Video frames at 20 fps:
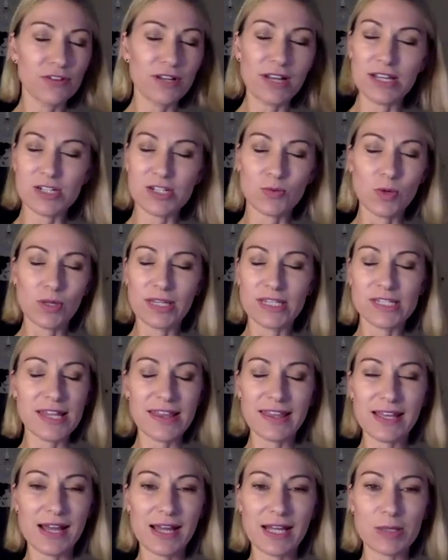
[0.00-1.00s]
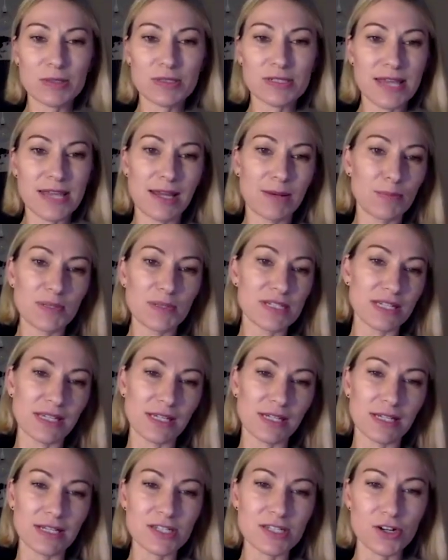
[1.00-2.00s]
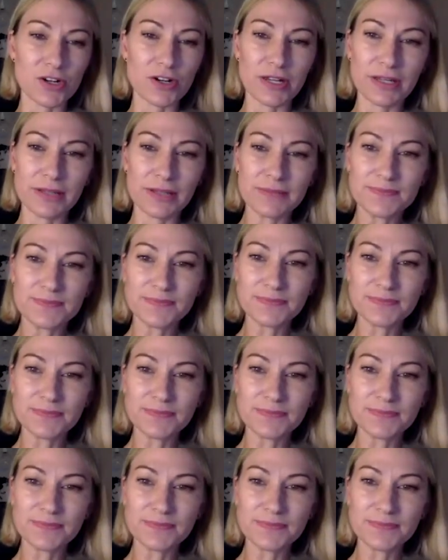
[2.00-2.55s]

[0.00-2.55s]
every day is rewarding there's nothing i can say in particular sorry